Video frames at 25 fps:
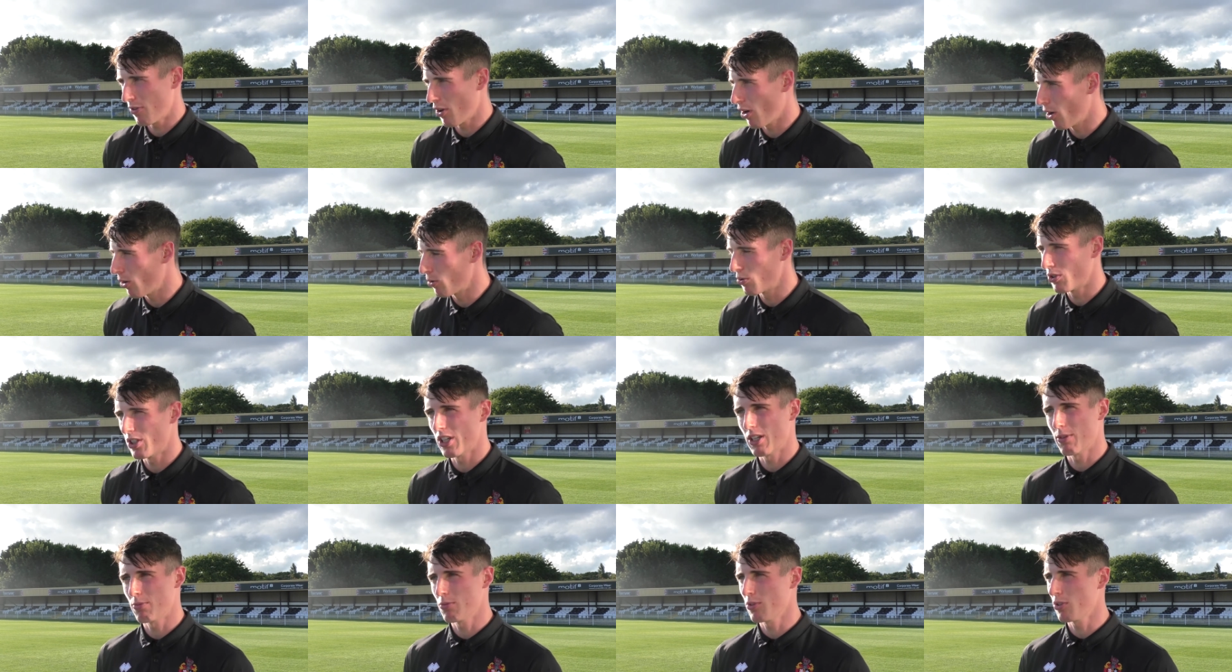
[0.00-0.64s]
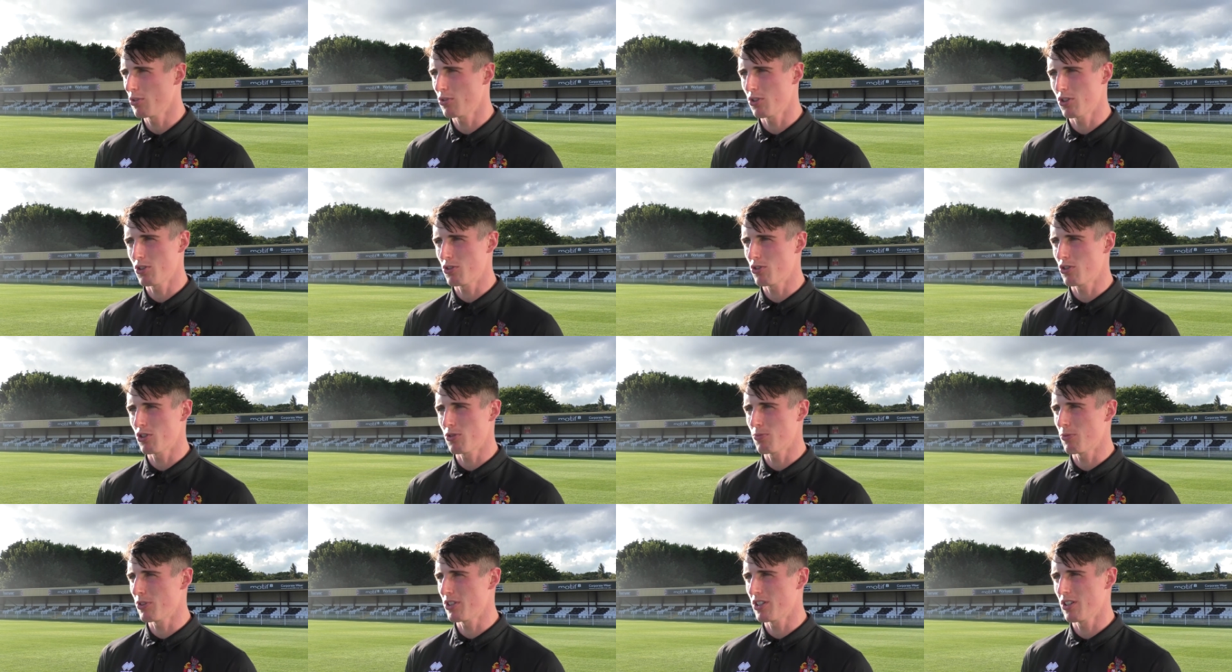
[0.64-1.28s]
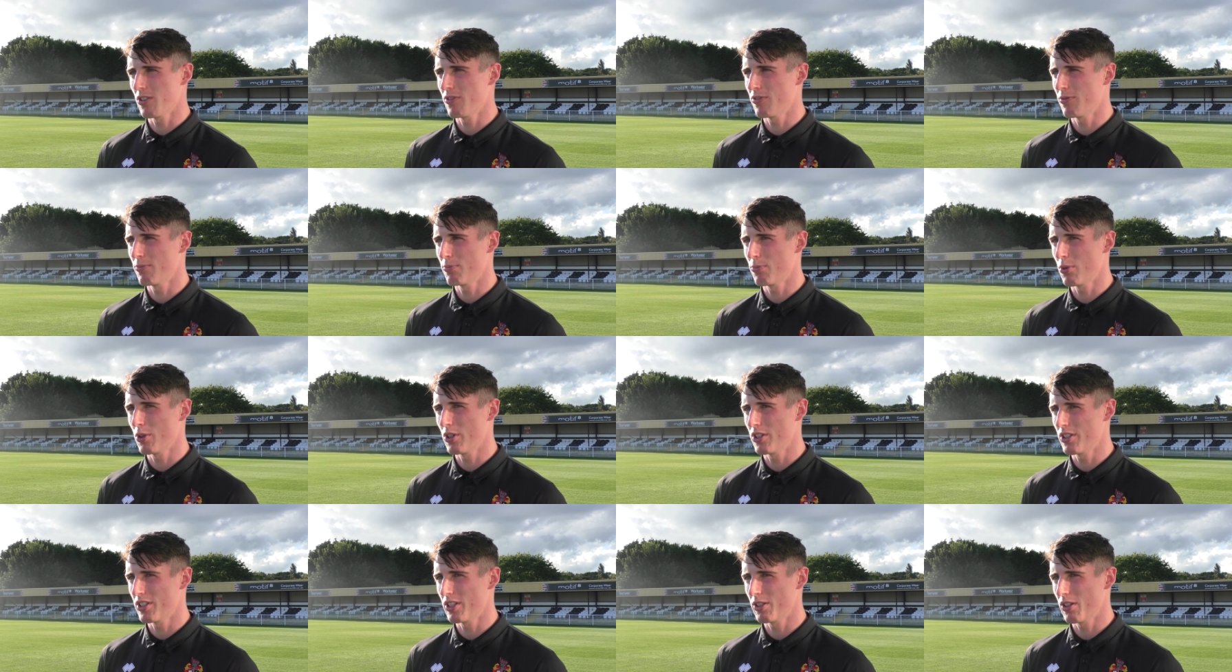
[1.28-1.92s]
the whole team, not just myself and
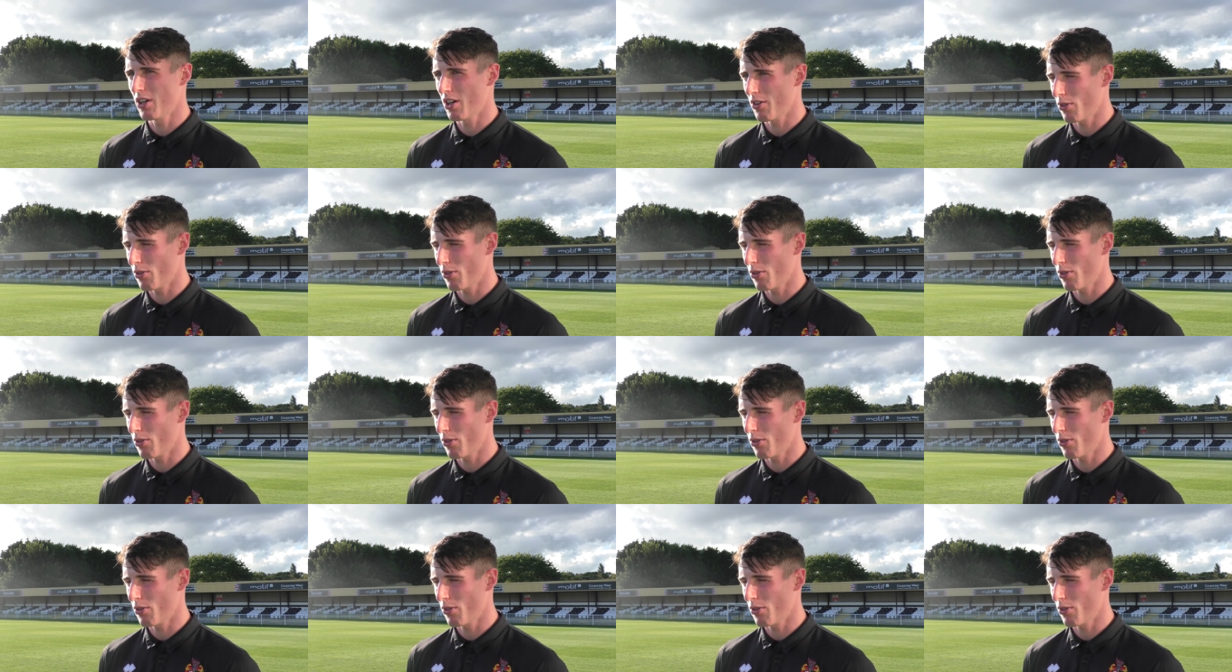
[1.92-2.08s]
Boise.